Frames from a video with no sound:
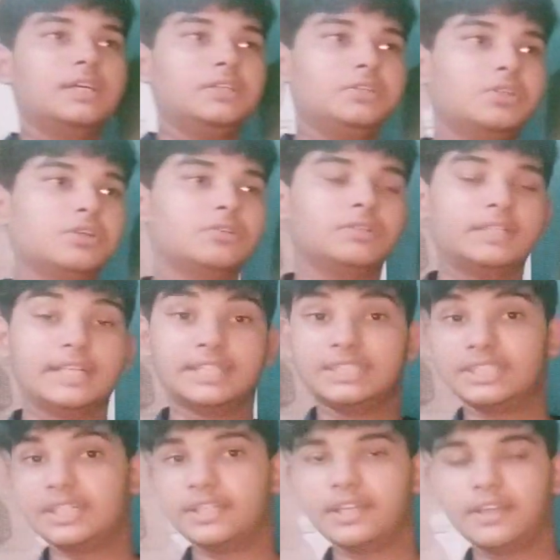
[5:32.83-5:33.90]

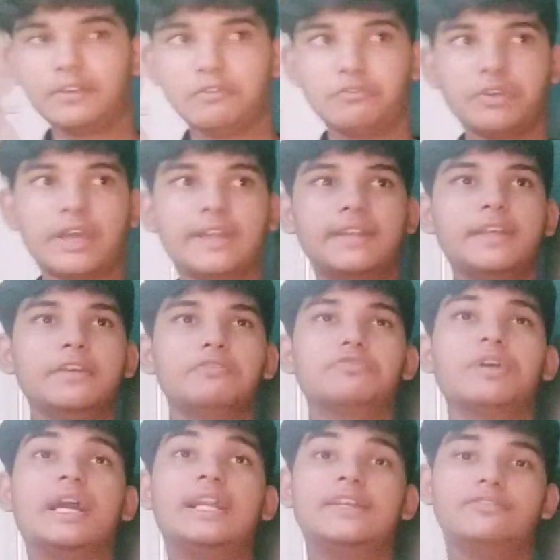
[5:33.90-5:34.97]
nested if and
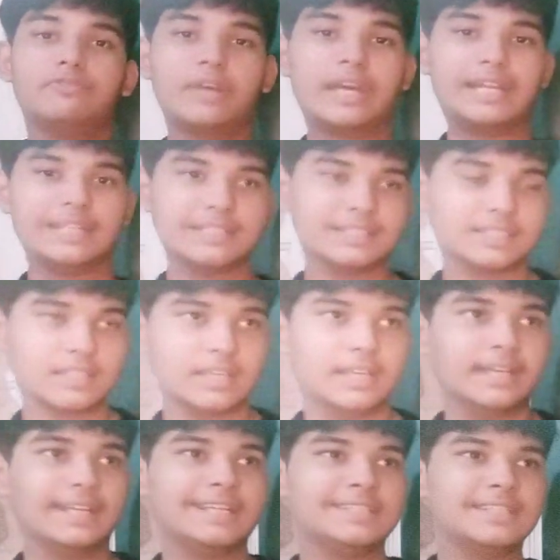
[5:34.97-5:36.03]
if elif else.
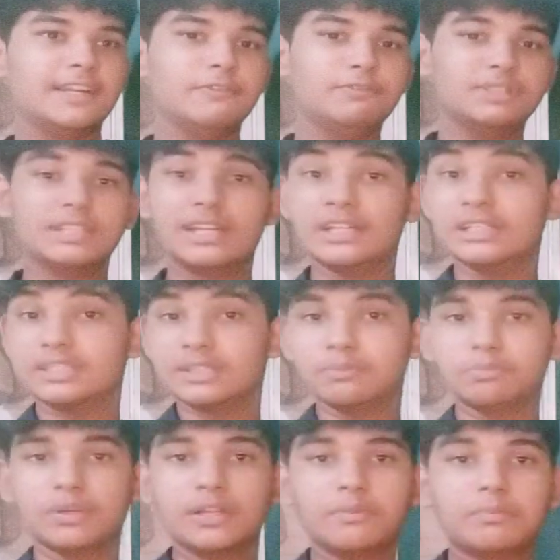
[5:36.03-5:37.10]
Nested if is a little
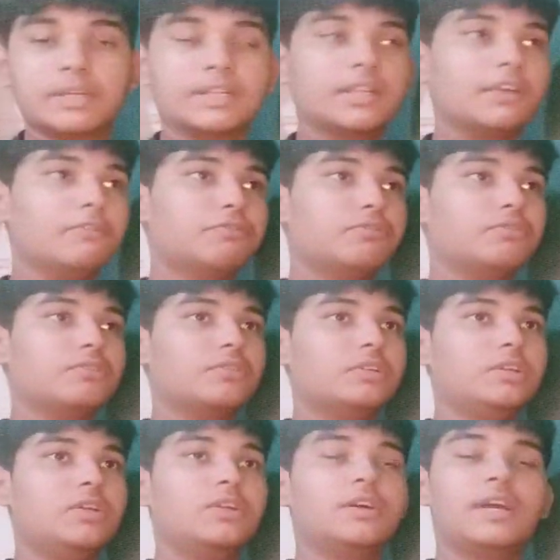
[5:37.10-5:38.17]
simple, but if
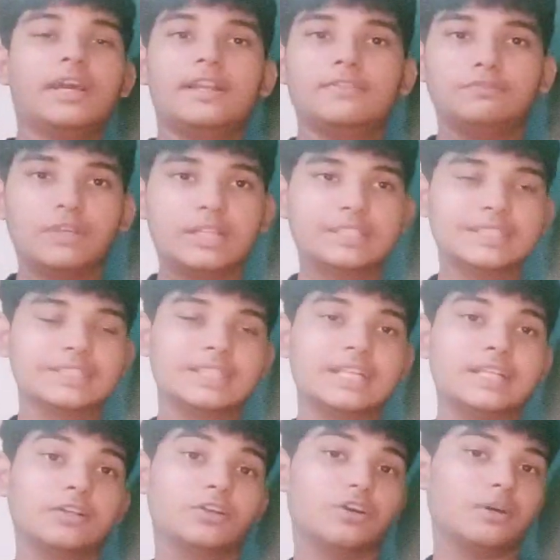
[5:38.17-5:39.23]
elif else is a
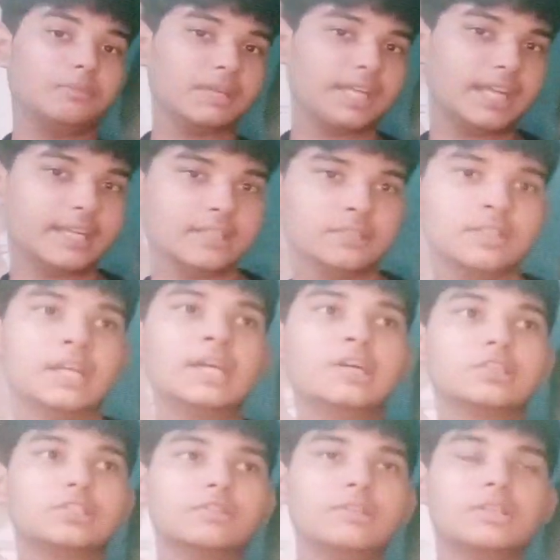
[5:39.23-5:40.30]
little complicated.
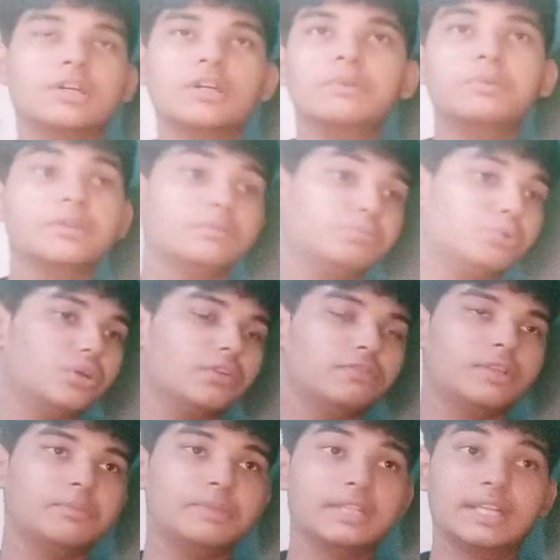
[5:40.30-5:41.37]
So we'll talk about both of
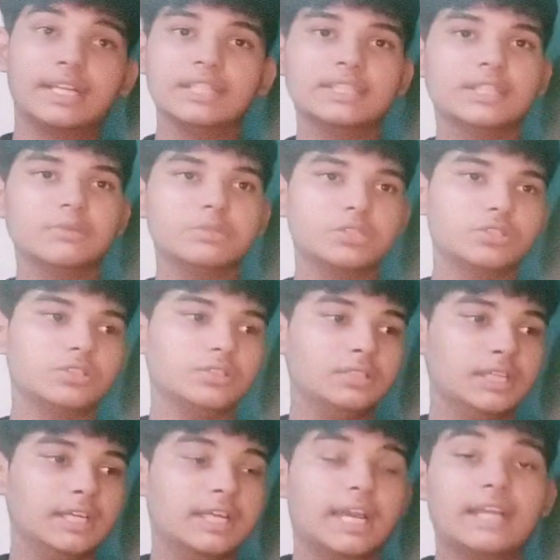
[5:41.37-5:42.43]
them in the next episode.
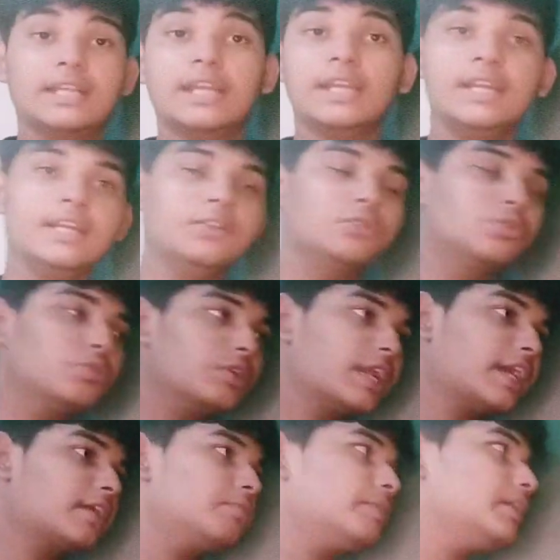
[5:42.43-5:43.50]
And I really do
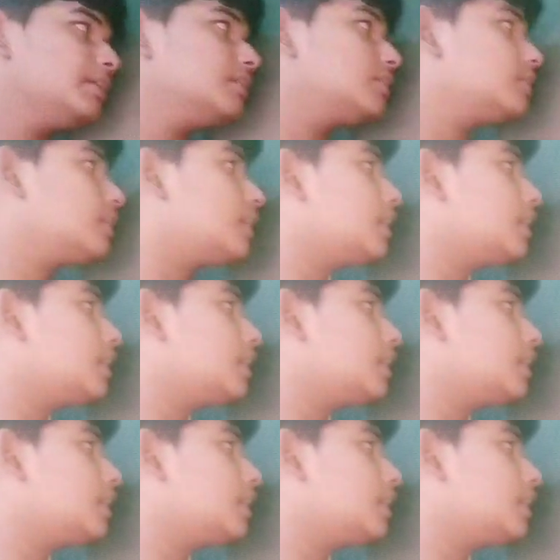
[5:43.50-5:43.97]
recommend